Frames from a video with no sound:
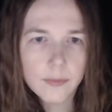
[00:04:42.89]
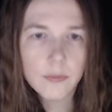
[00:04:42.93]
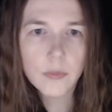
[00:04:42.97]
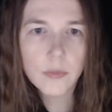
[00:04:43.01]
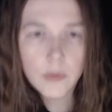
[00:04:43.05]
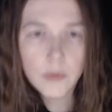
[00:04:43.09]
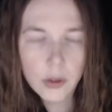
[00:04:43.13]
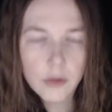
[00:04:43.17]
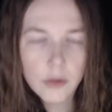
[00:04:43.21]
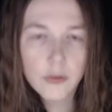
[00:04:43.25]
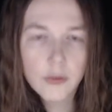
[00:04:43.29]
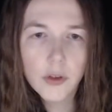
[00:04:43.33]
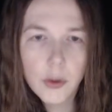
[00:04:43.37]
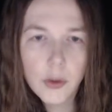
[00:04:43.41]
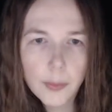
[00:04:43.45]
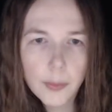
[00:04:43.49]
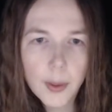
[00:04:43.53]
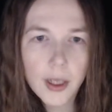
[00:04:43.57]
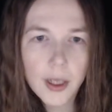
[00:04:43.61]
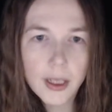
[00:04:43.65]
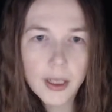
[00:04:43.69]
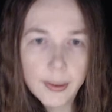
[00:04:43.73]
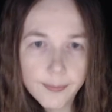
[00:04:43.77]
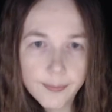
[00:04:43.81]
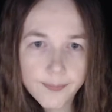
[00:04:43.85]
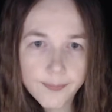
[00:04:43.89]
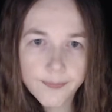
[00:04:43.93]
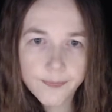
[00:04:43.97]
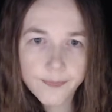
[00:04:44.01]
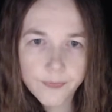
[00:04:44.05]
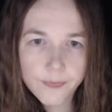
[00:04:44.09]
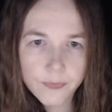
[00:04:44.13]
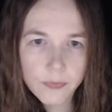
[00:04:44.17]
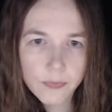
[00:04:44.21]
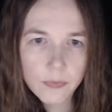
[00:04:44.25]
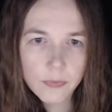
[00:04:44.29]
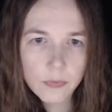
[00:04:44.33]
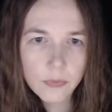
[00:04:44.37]
Good for you, buddy,"
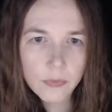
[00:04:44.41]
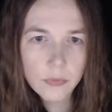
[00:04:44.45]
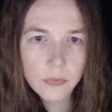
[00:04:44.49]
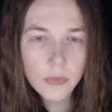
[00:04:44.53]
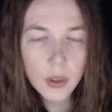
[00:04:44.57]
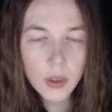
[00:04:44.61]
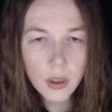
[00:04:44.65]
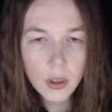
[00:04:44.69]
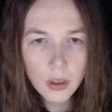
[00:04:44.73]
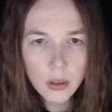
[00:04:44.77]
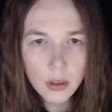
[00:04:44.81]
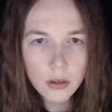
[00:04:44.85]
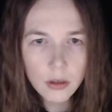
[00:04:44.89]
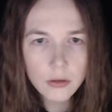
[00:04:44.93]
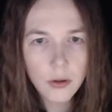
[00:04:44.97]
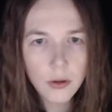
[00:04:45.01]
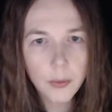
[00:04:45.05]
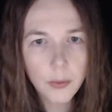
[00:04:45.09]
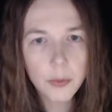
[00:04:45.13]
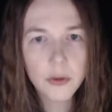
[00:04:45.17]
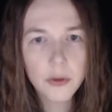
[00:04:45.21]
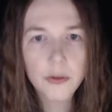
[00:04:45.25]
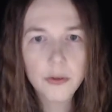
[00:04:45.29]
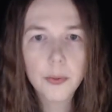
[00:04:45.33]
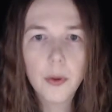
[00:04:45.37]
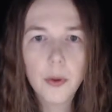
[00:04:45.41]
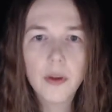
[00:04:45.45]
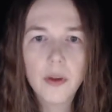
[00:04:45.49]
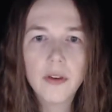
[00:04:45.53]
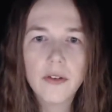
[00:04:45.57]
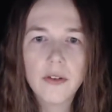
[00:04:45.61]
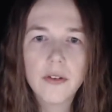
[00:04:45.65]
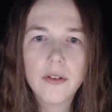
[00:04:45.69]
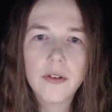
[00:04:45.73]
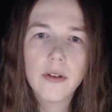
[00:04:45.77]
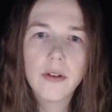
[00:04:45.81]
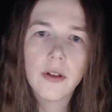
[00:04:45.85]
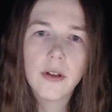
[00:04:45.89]
Rob
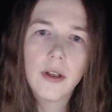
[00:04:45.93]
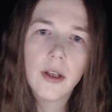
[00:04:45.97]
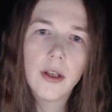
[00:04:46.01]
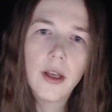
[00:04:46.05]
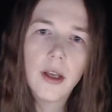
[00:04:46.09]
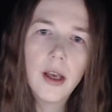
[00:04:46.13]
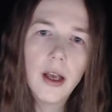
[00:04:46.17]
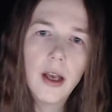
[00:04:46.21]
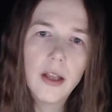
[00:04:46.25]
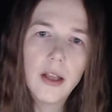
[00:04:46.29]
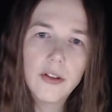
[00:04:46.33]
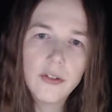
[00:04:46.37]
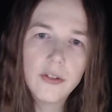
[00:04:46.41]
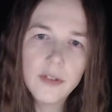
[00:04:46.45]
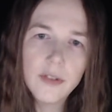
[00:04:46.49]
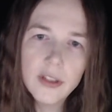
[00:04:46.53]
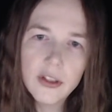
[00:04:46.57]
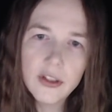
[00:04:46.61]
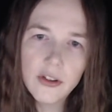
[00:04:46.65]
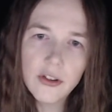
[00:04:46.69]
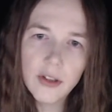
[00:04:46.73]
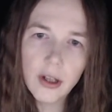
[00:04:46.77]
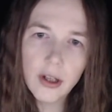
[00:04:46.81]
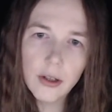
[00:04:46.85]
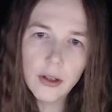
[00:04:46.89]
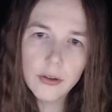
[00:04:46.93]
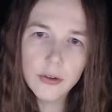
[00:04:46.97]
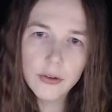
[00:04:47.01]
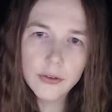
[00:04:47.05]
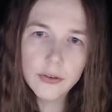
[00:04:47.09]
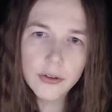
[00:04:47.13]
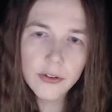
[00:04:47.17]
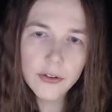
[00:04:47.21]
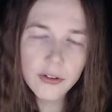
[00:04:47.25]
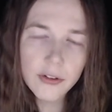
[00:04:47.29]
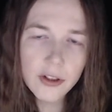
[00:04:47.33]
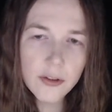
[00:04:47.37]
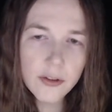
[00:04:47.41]
responds, as he reaches out to
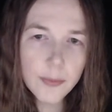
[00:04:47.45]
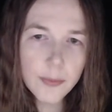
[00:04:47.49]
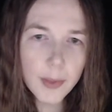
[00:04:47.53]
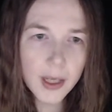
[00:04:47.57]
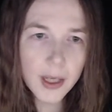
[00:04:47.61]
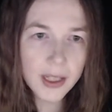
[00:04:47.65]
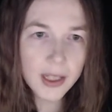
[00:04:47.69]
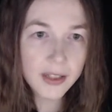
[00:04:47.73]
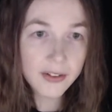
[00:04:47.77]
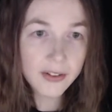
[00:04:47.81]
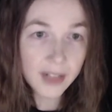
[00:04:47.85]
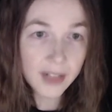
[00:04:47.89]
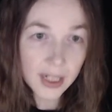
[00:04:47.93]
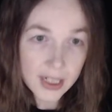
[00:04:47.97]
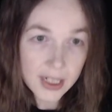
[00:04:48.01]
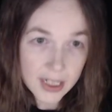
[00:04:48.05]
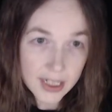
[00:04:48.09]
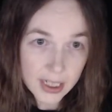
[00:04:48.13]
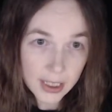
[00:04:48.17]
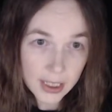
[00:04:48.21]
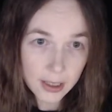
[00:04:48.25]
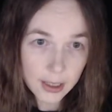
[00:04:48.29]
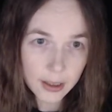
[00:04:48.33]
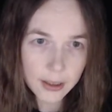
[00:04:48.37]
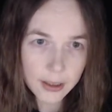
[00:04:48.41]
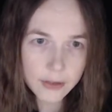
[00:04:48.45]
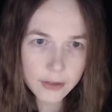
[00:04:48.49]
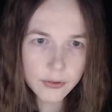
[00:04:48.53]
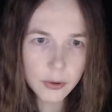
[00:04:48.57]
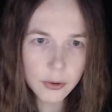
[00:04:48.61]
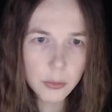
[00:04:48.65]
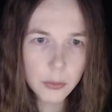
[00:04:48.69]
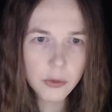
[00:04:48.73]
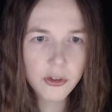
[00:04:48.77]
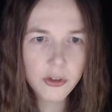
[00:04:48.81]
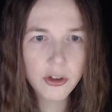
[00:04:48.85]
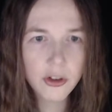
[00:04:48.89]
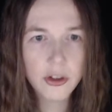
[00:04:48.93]
receive back his ID card from
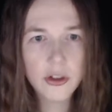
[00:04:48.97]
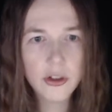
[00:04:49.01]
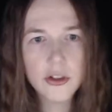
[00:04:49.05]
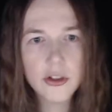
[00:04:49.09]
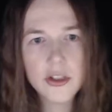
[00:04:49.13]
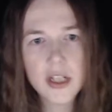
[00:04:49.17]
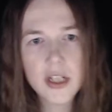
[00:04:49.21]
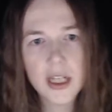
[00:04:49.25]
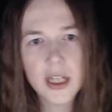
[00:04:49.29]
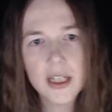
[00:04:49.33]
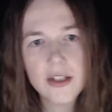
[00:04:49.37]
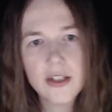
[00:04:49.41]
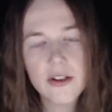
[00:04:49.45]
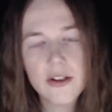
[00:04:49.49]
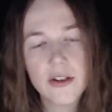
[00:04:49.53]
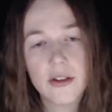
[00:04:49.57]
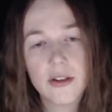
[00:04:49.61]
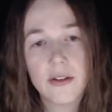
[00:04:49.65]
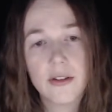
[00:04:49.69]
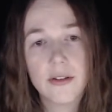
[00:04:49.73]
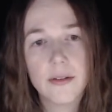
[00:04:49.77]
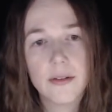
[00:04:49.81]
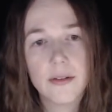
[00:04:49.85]
the security agent.